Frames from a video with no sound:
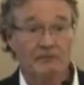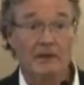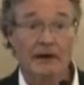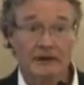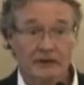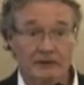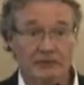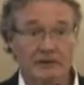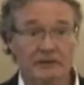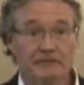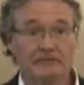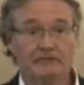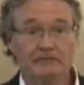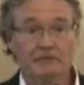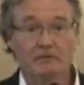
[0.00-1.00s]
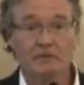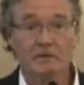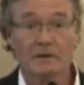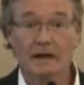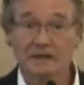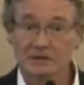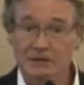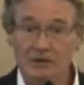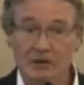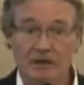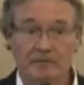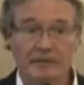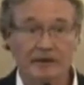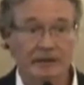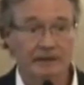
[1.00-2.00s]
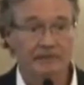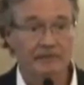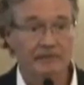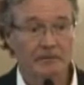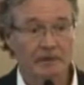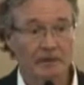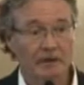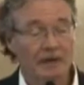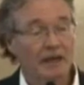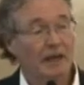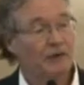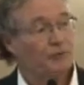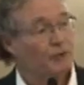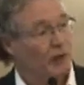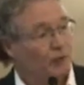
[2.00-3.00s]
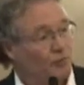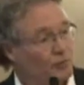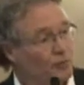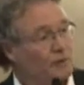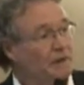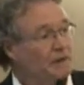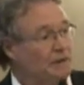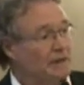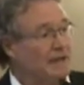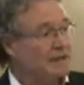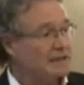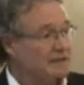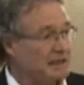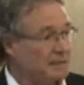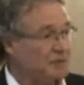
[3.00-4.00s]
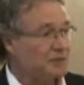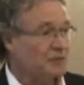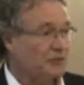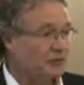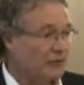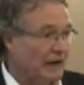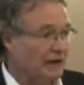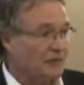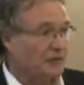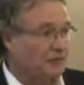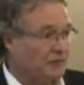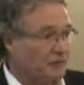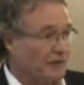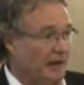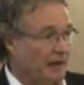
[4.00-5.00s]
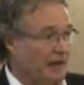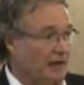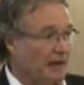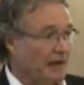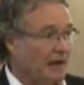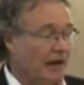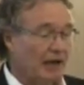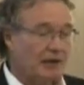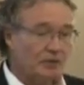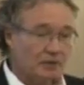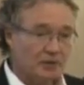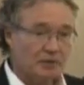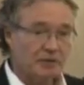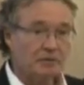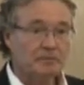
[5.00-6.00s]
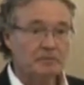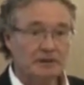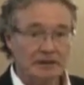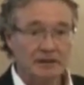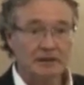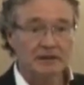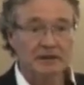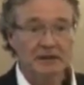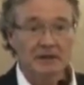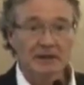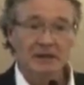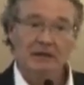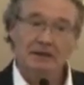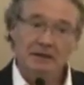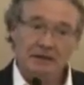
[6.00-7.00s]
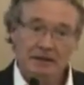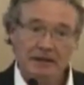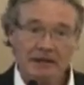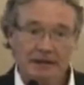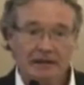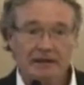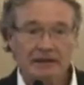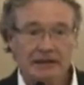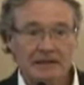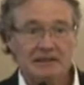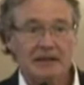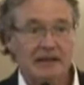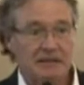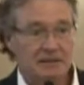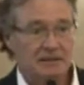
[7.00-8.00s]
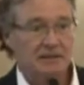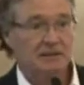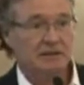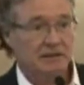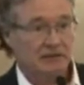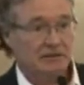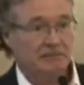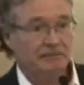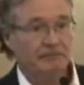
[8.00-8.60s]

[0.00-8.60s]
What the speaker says: I'd agree. That's a lot of money. If we've got really exceptional value for that, I would be a little less hesitant.